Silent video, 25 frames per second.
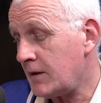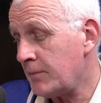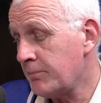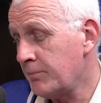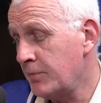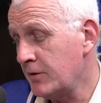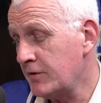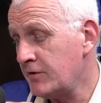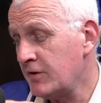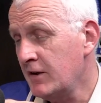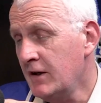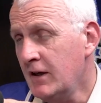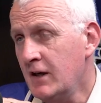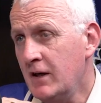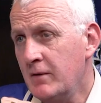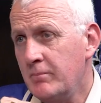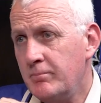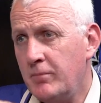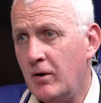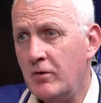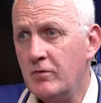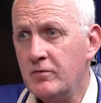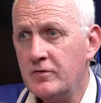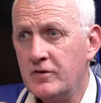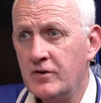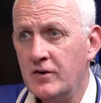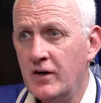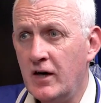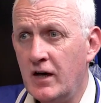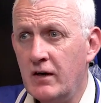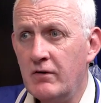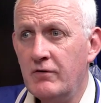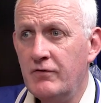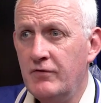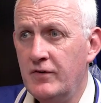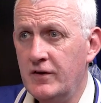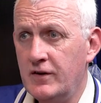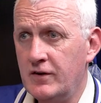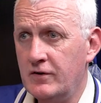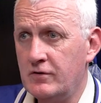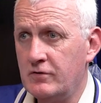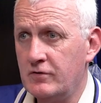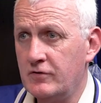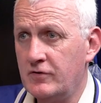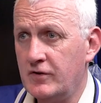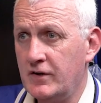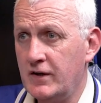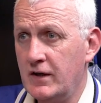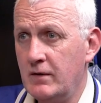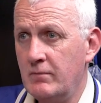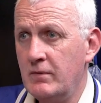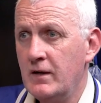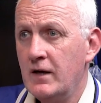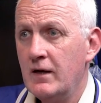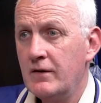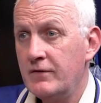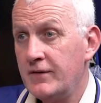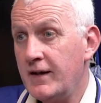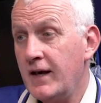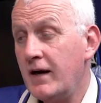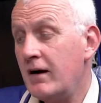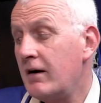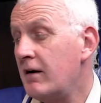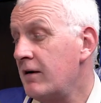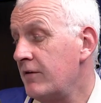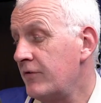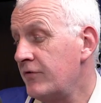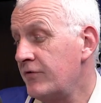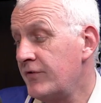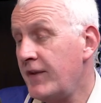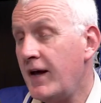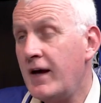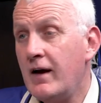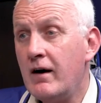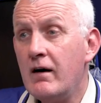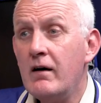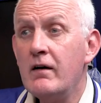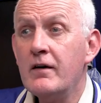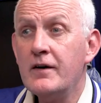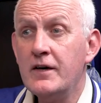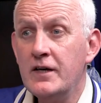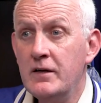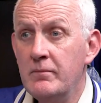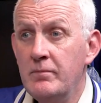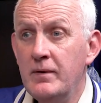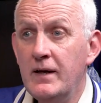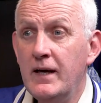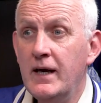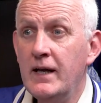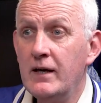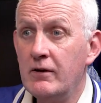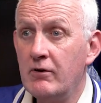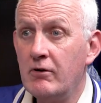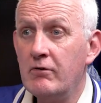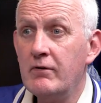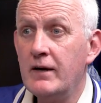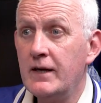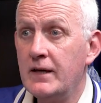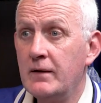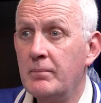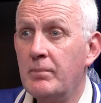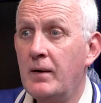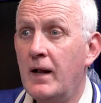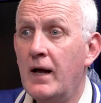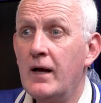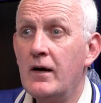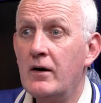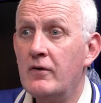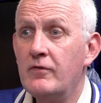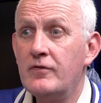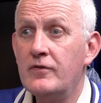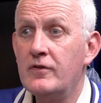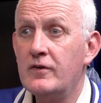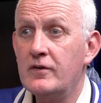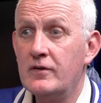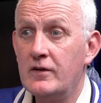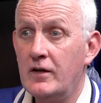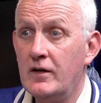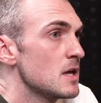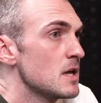But Bolton are a physical team. They are going to be in or around the playoffs.